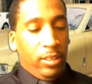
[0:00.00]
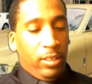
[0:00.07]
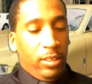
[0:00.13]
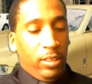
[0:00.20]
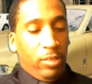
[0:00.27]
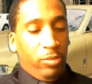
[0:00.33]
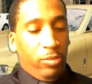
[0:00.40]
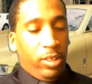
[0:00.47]

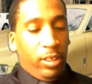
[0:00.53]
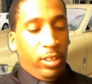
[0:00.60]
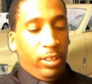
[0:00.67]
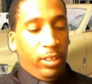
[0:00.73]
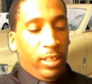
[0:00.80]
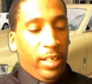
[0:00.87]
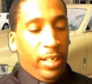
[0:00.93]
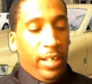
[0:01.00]
and we are
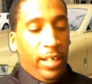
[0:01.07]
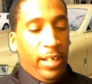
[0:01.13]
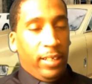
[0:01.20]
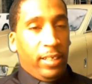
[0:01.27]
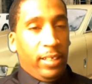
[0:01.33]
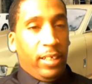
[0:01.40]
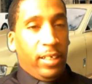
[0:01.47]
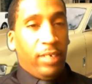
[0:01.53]
glad
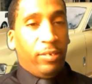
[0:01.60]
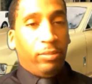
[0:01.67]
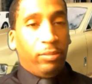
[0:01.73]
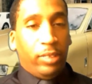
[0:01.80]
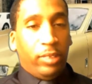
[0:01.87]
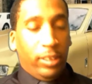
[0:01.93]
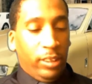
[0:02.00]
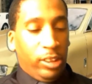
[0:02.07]
that
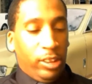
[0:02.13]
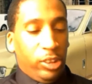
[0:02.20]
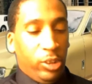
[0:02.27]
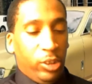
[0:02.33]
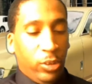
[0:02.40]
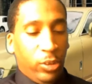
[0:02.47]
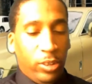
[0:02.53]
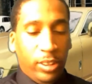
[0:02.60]
everyone is
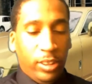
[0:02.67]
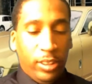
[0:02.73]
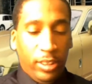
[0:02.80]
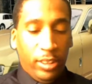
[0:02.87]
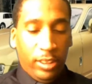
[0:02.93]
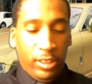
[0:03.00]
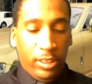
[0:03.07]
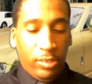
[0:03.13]
joining
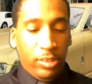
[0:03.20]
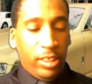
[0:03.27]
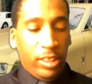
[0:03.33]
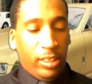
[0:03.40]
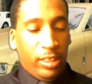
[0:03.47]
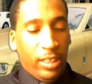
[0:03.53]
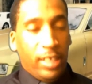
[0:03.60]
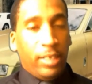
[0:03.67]
us on
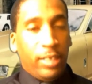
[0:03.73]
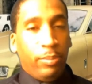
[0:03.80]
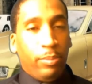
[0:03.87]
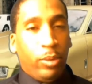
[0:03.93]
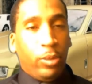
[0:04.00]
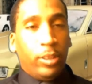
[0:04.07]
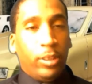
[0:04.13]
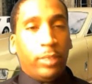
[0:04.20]
this Sunday
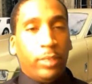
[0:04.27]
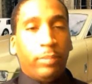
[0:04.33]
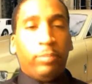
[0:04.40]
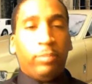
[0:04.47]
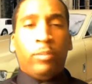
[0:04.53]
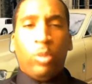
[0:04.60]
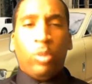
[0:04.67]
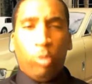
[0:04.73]
morning,
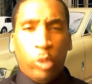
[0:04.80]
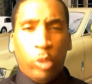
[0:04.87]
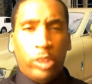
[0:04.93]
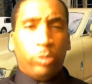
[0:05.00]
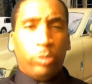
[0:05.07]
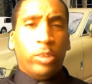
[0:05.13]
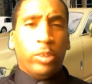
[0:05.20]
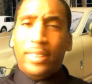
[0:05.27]
which
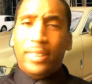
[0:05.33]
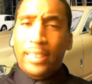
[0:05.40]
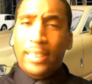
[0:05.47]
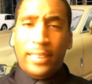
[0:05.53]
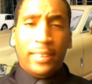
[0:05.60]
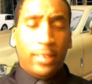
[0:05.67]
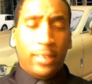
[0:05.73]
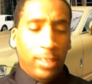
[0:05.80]
this
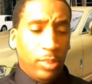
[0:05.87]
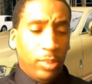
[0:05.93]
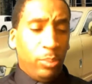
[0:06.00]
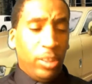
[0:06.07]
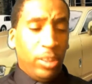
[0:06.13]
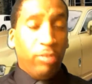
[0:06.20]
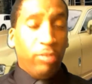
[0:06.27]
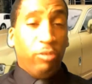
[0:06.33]
is going to
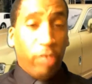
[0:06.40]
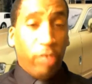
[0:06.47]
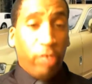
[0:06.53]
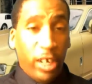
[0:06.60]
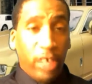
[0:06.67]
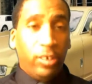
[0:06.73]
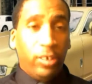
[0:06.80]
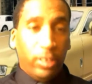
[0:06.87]
be
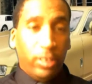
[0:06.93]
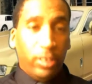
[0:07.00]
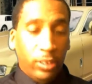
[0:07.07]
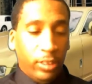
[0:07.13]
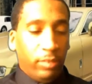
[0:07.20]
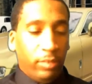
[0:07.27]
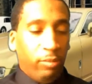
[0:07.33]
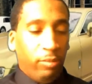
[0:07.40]
very
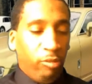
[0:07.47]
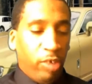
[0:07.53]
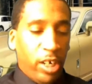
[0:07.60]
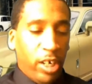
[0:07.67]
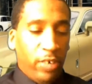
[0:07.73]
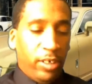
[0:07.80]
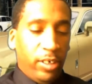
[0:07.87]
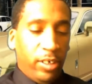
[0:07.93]
good,
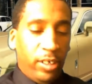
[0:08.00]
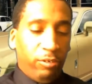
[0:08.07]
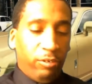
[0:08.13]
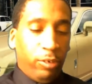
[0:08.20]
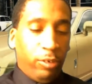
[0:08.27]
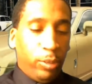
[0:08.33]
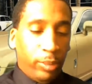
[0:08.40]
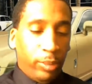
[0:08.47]
very
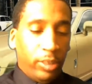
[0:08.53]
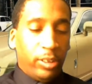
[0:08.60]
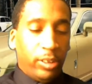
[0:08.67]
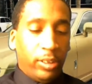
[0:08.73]
informative,